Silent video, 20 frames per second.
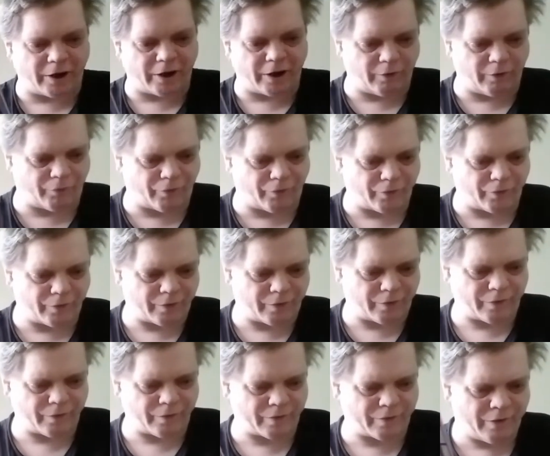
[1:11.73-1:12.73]
that's 2, 3,
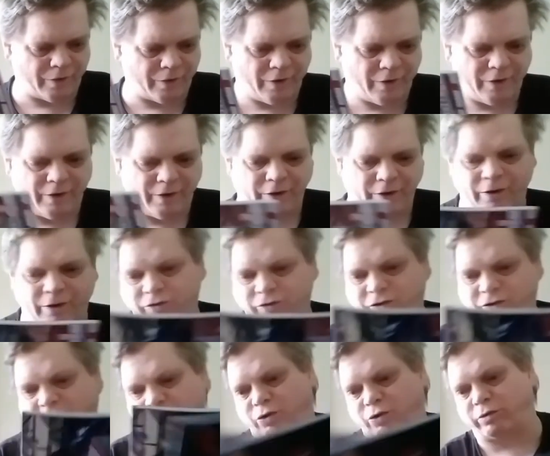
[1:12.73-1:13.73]
4, 5.
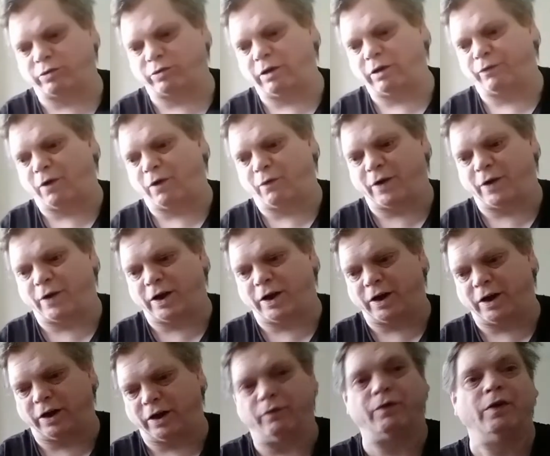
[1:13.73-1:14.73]
I just need
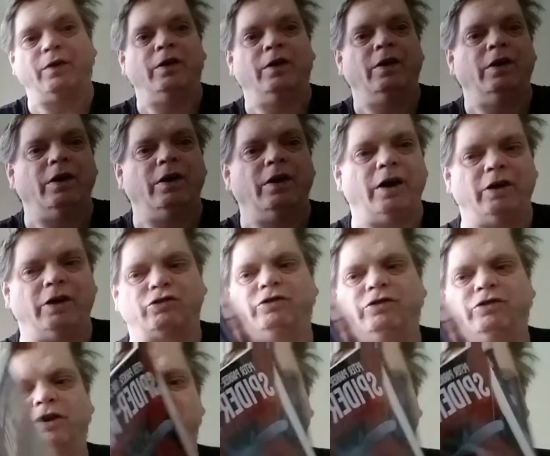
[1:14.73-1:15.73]

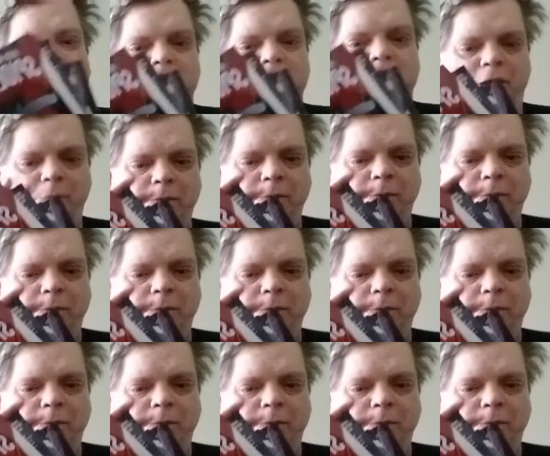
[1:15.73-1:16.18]
volume 1.